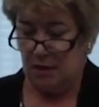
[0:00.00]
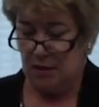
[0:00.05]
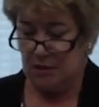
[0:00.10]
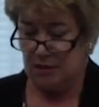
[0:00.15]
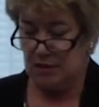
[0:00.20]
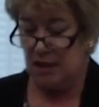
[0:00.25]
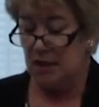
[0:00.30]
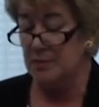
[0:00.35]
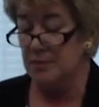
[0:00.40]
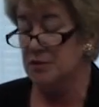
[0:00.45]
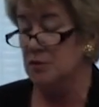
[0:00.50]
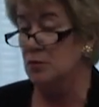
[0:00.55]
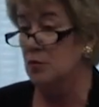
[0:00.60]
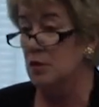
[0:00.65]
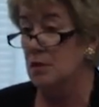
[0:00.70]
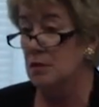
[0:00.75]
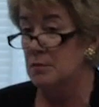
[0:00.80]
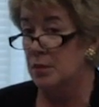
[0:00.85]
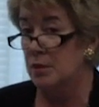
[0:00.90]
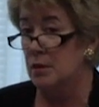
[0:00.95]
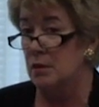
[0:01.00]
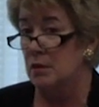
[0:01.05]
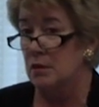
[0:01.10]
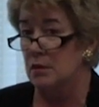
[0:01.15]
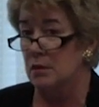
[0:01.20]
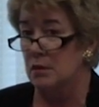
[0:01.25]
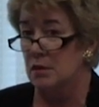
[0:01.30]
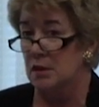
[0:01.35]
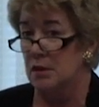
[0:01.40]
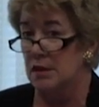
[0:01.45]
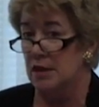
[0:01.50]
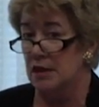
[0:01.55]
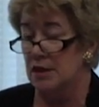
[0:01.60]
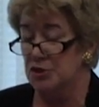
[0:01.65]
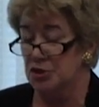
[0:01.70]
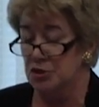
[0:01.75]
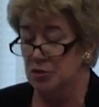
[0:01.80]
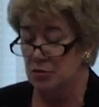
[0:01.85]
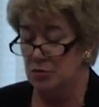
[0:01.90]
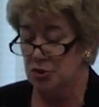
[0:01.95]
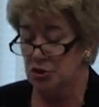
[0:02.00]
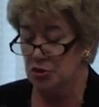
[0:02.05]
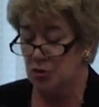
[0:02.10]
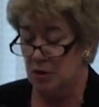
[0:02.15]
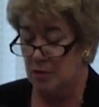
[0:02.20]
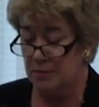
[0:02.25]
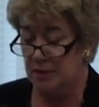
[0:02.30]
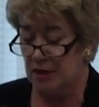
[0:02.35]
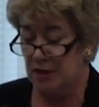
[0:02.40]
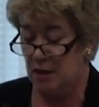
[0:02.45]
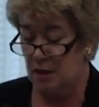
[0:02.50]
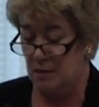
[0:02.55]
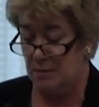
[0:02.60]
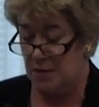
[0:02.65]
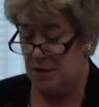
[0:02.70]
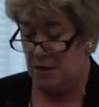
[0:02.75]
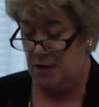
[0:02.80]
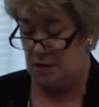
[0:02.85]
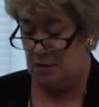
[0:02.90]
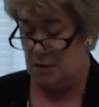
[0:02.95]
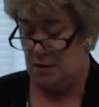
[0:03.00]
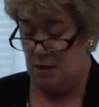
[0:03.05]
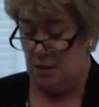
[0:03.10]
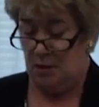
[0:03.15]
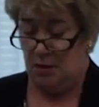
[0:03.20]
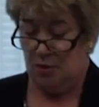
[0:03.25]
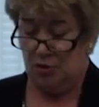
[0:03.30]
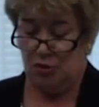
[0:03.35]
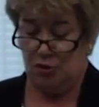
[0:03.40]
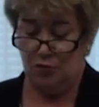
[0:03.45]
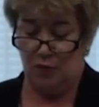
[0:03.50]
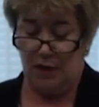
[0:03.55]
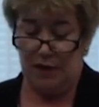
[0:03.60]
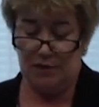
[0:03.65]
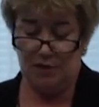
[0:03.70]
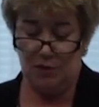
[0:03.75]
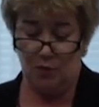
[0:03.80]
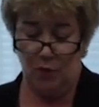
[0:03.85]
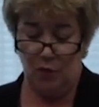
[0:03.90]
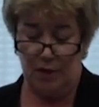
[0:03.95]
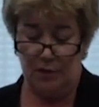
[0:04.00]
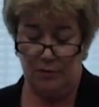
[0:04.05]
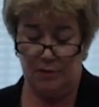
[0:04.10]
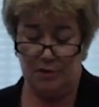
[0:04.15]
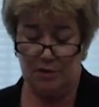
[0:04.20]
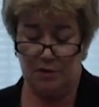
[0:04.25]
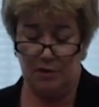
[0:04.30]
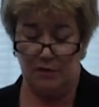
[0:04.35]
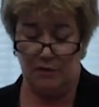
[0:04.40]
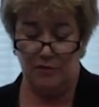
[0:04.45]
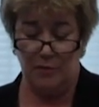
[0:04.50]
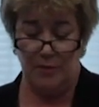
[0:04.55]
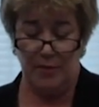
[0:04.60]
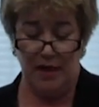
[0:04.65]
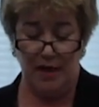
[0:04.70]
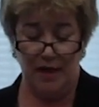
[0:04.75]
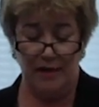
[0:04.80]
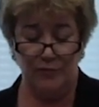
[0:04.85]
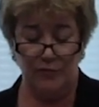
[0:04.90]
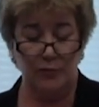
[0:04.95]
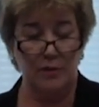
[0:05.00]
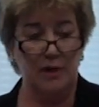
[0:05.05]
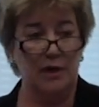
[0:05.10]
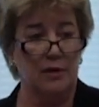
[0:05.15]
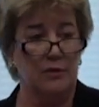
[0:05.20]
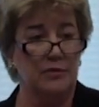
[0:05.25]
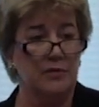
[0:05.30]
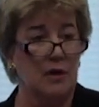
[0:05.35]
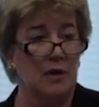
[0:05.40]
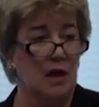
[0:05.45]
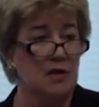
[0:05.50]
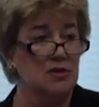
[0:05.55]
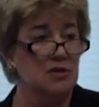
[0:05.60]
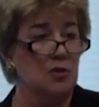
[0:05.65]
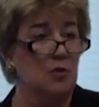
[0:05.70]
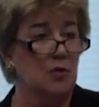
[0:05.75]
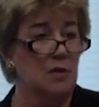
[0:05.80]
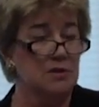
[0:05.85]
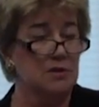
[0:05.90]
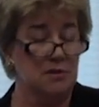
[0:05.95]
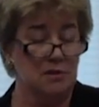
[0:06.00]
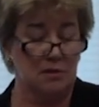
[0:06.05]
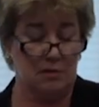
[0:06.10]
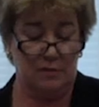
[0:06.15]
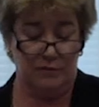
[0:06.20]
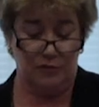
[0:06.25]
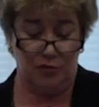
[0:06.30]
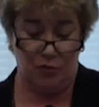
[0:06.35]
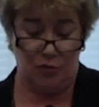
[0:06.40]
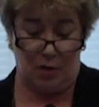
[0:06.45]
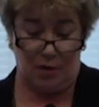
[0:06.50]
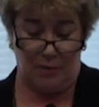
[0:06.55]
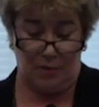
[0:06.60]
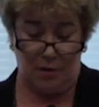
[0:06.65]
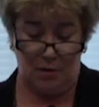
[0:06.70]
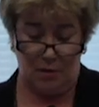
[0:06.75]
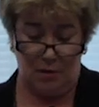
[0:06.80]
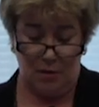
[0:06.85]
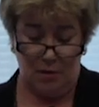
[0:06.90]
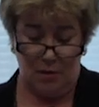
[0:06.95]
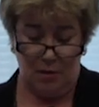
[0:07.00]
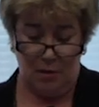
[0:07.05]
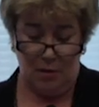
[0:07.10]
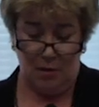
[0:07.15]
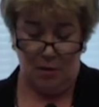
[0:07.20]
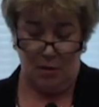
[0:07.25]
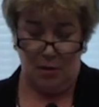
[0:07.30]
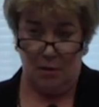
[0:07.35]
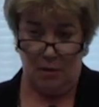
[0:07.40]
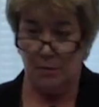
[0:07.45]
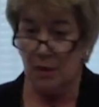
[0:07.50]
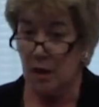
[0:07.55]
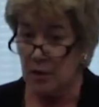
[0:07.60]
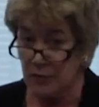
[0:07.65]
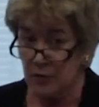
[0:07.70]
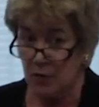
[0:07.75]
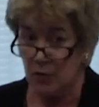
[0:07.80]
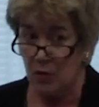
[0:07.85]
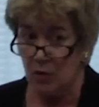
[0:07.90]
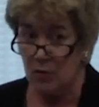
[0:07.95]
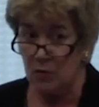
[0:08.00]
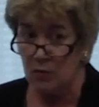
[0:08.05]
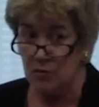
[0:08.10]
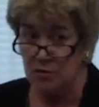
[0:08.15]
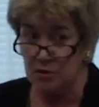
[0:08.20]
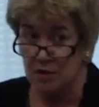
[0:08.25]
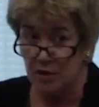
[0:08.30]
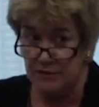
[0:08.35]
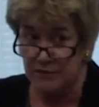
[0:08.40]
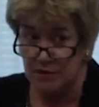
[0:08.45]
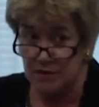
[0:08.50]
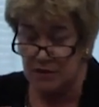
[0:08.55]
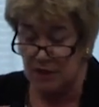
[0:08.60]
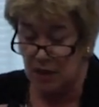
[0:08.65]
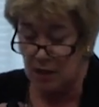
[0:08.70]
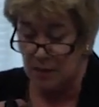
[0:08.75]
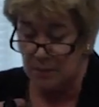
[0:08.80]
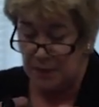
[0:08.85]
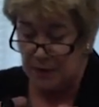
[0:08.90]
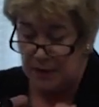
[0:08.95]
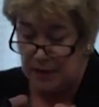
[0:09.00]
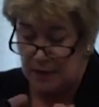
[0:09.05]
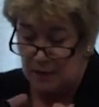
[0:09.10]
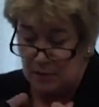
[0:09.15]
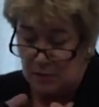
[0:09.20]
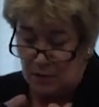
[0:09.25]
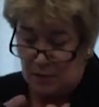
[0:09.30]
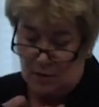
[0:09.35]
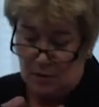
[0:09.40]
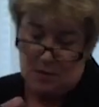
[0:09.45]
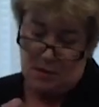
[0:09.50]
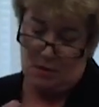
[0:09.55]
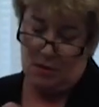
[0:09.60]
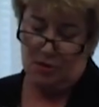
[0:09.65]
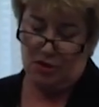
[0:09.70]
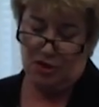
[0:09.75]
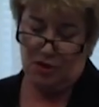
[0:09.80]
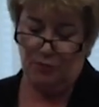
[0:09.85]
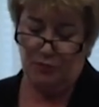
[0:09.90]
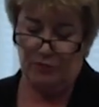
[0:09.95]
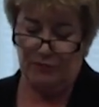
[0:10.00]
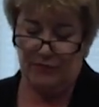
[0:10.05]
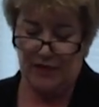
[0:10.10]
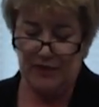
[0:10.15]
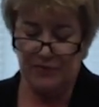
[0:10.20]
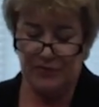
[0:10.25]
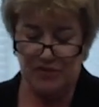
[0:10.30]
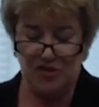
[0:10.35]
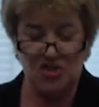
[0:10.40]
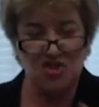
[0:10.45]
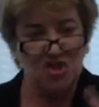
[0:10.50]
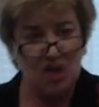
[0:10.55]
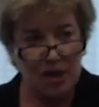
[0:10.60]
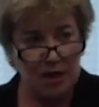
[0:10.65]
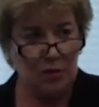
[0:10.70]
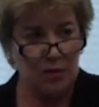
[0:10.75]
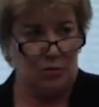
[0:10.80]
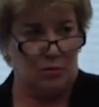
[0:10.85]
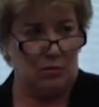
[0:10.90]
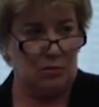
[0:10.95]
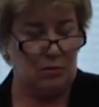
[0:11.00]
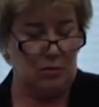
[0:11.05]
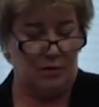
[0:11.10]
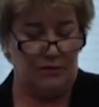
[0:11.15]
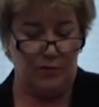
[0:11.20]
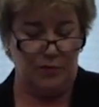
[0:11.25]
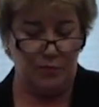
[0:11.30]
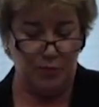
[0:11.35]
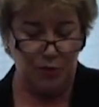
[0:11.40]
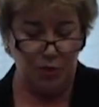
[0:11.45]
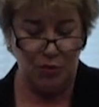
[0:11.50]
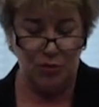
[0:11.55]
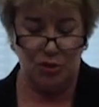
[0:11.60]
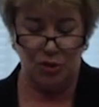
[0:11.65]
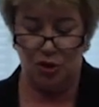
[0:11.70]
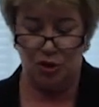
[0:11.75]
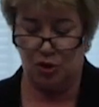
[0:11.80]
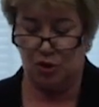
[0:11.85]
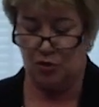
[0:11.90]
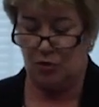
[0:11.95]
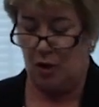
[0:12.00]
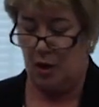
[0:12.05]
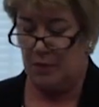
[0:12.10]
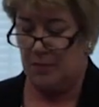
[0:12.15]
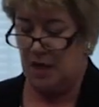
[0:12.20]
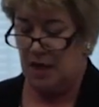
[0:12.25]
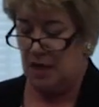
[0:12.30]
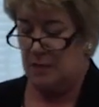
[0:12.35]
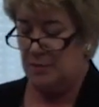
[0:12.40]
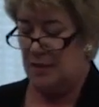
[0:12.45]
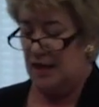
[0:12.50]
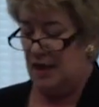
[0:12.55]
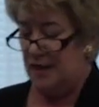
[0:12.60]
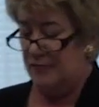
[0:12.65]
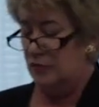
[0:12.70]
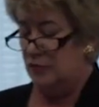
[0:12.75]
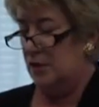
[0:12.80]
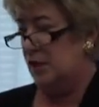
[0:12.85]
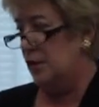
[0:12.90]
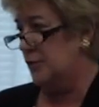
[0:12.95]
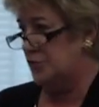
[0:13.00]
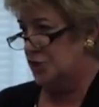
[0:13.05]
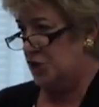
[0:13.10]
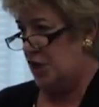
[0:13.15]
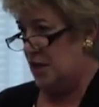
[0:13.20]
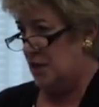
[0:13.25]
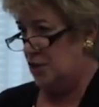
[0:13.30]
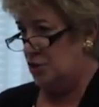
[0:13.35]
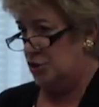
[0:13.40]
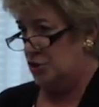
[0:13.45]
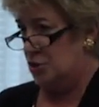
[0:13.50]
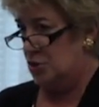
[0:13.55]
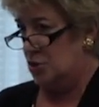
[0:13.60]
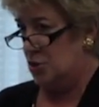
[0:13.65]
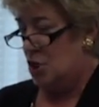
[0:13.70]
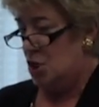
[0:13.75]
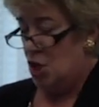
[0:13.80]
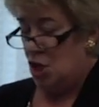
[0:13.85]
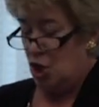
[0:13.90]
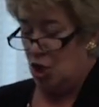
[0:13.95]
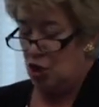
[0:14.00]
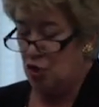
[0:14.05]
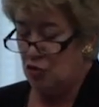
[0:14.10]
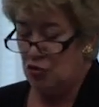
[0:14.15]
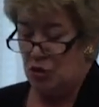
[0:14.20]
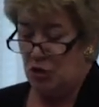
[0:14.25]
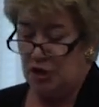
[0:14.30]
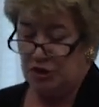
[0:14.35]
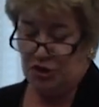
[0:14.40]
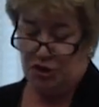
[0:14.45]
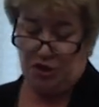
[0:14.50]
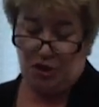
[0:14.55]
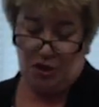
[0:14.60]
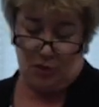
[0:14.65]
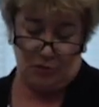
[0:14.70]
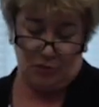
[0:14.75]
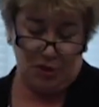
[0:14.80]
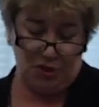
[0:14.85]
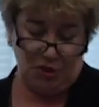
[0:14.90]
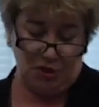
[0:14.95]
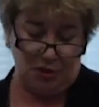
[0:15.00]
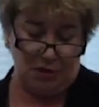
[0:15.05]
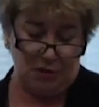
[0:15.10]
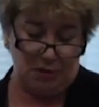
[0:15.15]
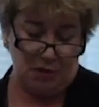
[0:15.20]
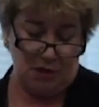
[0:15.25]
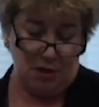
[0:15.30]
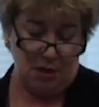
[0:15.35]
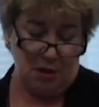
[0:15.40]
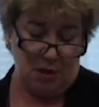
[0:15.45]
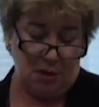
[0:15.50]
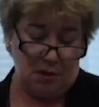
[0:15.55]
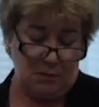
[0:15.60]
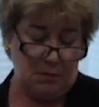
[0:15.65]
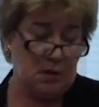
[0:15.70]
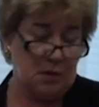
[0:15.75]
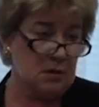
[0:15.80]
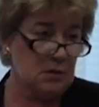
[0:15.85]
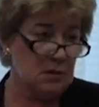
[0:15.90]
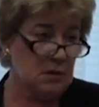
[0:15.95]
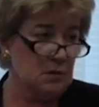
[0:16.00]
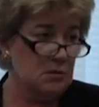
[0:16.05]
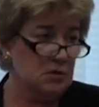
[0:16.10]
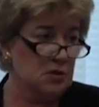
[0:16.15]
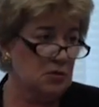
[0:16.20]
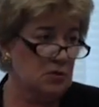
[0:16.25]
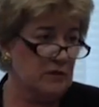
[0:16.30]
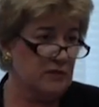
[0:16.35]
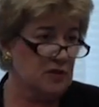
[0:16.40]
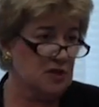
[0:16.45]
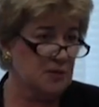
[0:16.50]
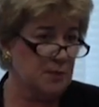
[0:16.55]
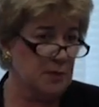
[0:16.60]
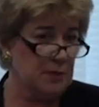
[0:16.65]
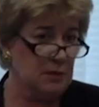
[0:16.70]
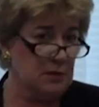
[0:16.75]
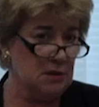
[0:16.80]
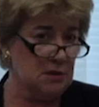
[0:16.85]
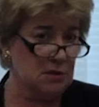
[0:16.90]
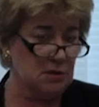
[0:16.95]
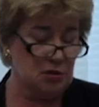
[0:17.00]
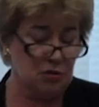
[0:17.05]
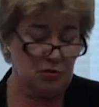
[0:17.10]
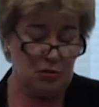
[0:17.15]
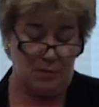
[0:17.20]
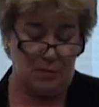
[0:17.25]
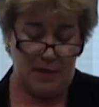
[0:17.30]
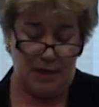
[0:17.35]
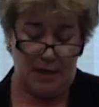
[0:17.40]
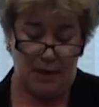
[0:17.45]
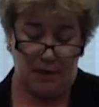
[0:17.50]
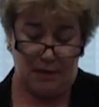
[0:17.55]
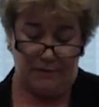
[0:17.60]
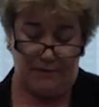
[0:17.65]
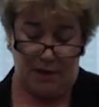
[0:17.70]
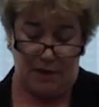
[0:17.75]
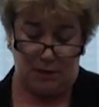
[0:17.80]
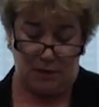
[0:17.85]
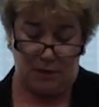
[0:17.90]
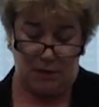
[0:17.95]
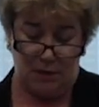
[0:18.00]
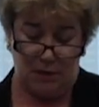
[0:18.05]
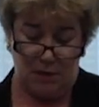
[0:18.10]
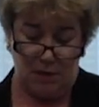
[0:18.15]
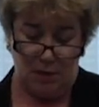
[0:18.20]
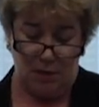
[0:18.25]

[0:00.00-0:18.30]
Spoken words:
SAMHSA will embark on a national trauma campaign to raise awareness of the behavioral health consequences of trauma. Among the goals of this campaign are to prevent the cycle of abuse, trauma, and behavioral health challenges across generations among those who have experienced a traumatic event.